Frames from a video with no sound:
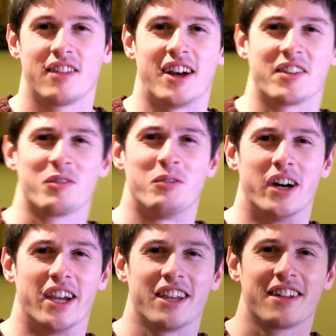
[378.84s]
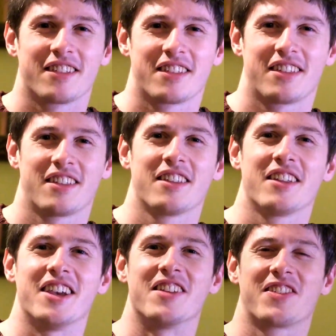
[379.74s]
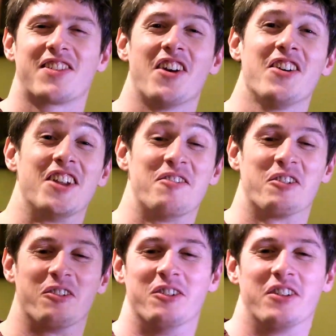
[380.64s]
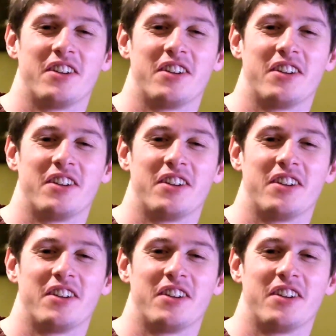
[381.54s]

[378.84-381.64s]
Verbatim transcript: that's why it's so difficult